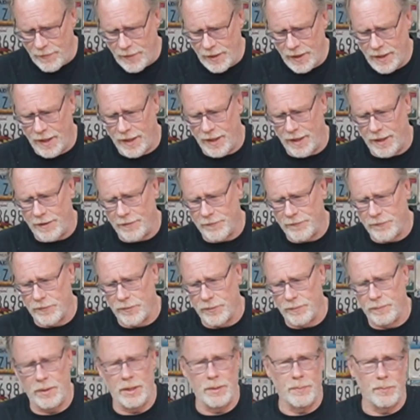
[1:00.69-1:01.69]
For
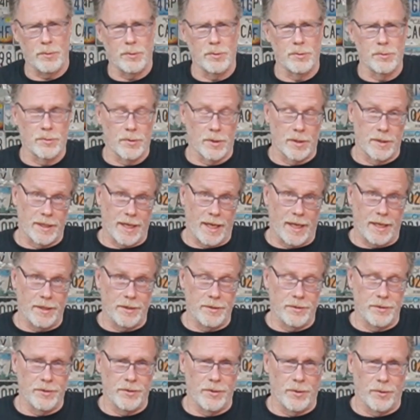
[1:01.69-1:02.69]
the people who are not
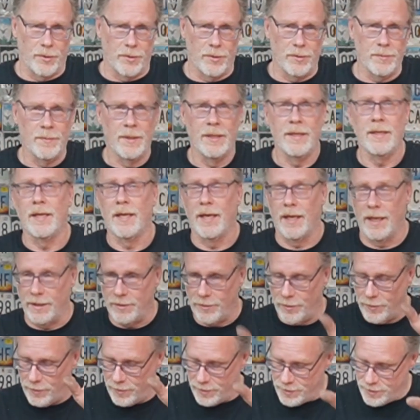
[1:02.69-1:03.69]
in the know, I
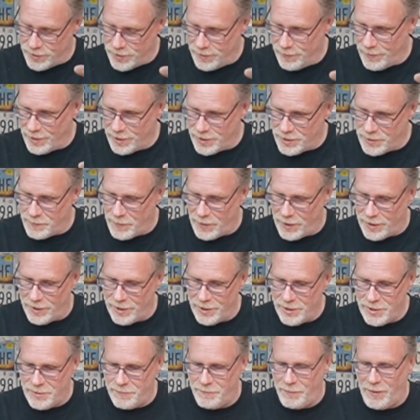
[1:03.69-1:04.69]
know there's some
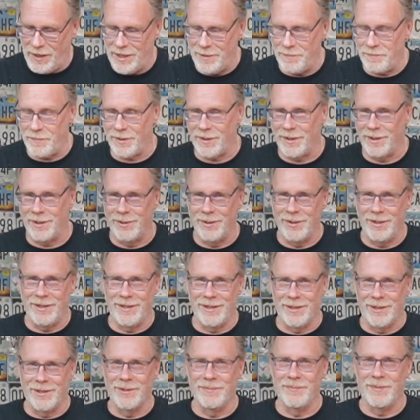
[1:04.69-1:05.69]
experienced people out
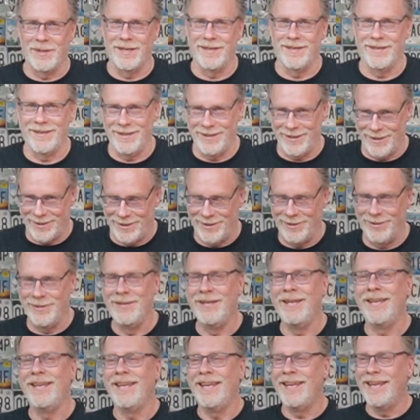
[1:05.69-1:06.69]
here, but you know,
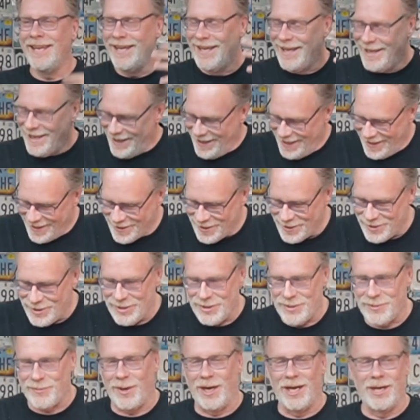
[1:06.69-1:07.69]
this
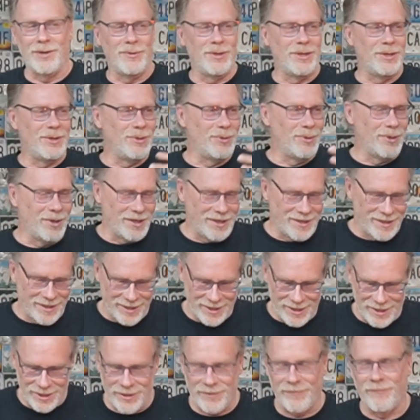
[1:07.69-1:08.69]
is why we do it in
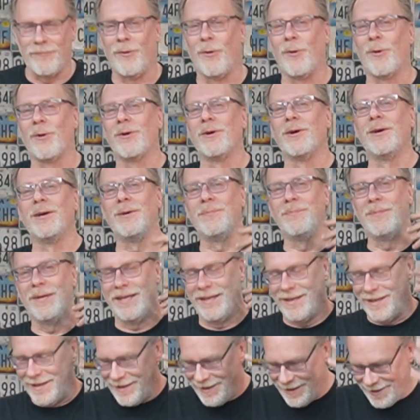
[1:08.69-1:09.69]
this forum
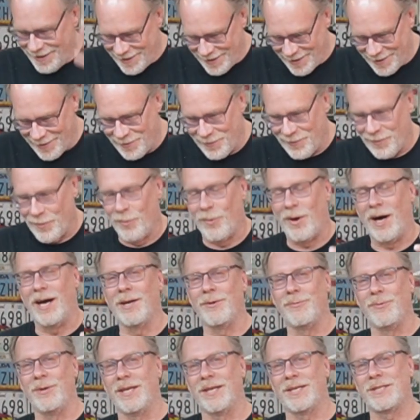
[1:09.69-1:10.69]
and
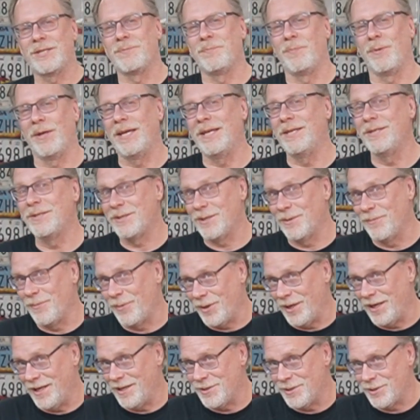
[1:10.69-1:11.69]
why we explain some
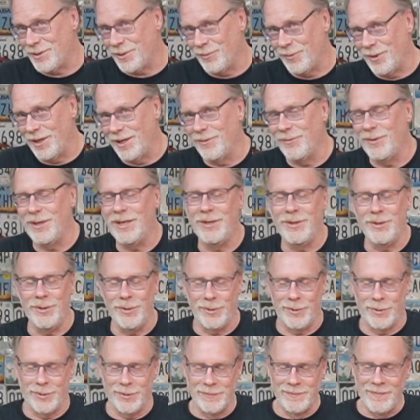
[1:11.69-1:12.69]
things the way we
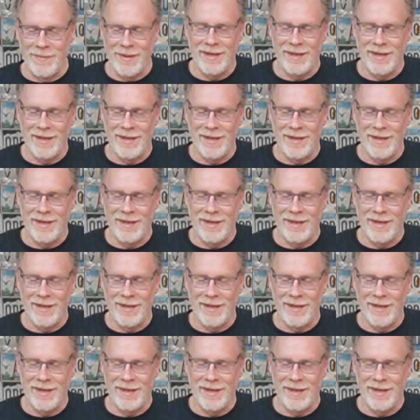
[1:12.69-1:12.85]
do.